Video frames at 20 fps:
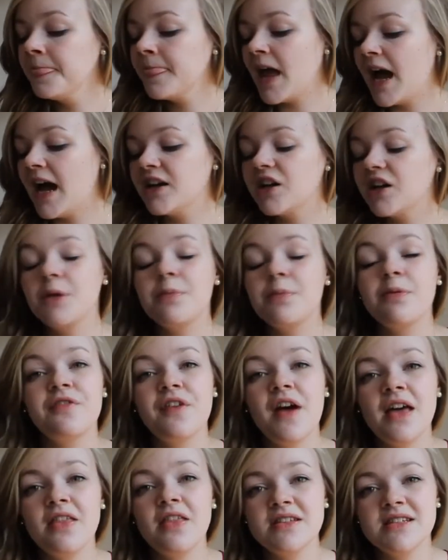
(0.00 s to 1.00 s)
And I
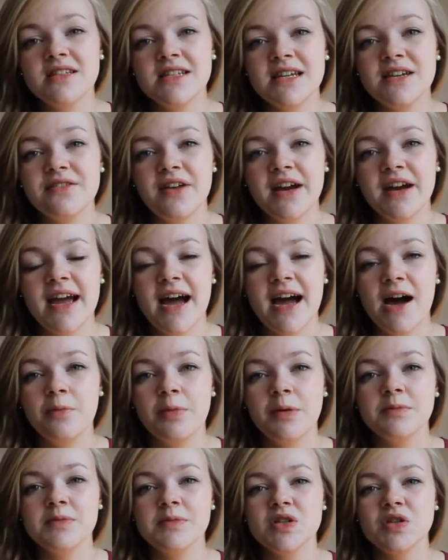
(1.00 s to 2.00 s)
prefer the D-ring
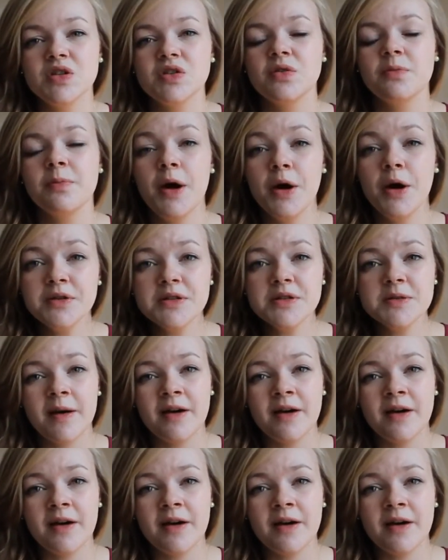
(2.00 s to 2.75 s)
albums to the postbound